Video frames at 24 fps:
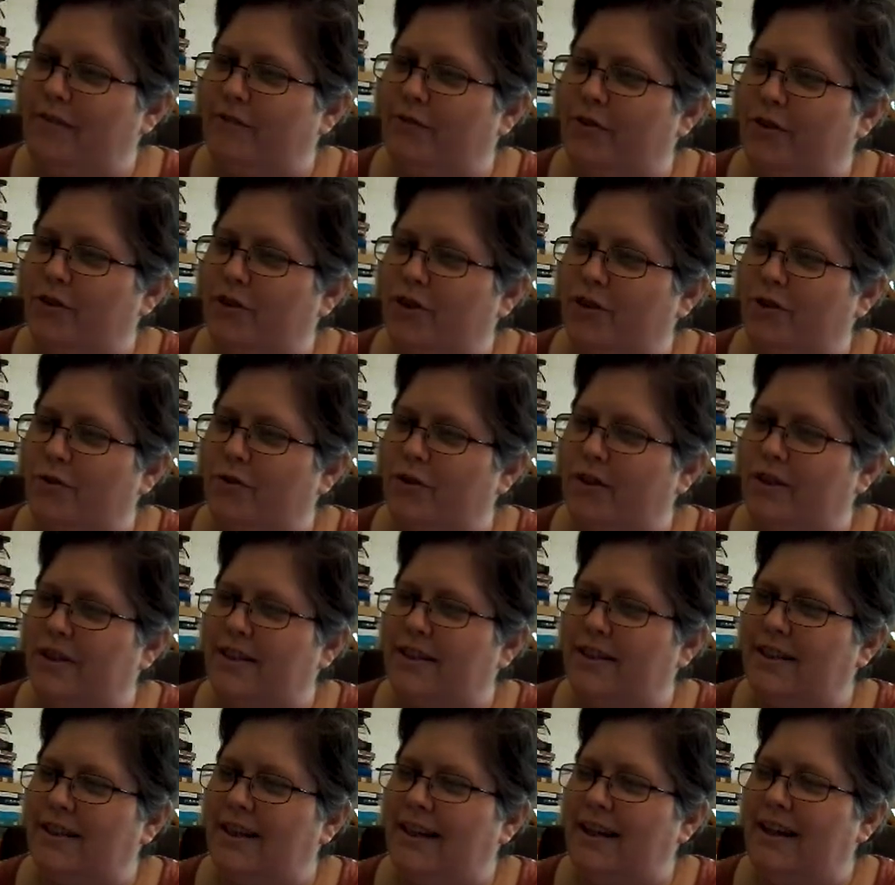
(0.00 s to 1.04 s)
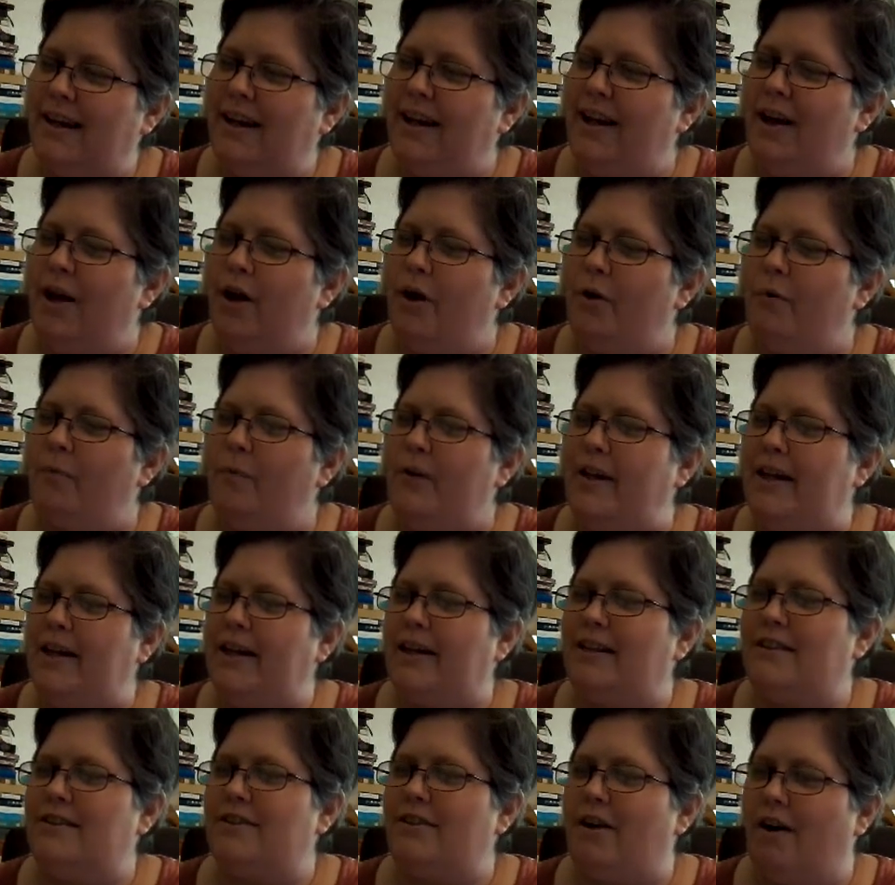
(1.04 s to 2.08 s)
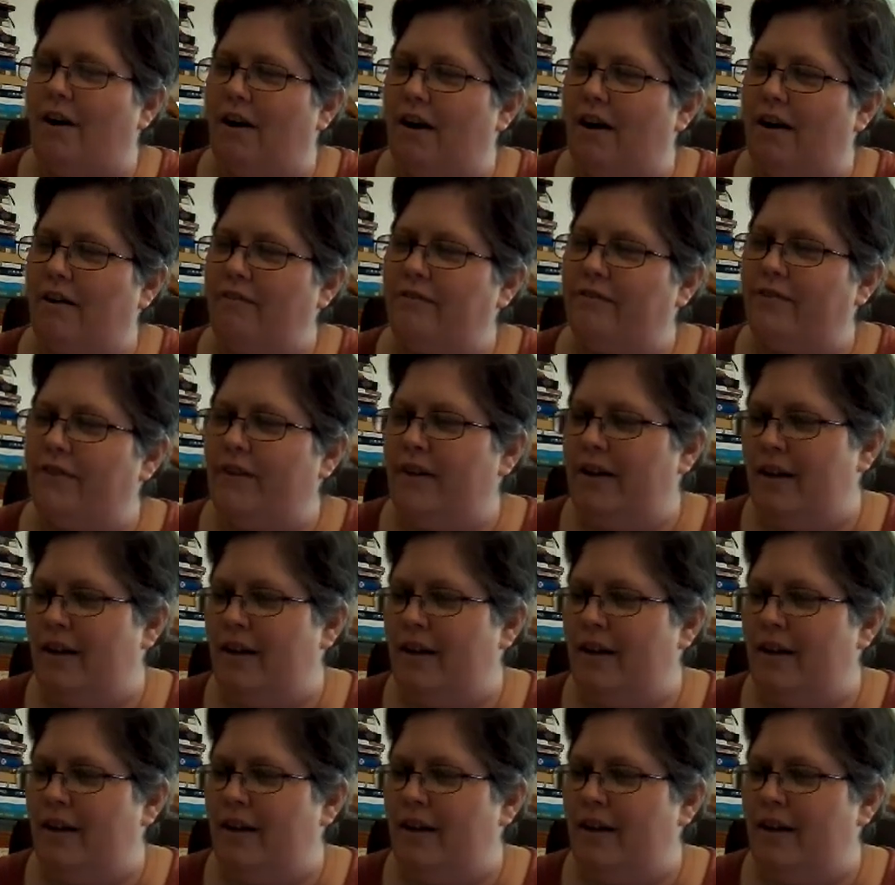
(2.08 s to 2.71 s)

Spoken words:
Virtuously, Weekends Off,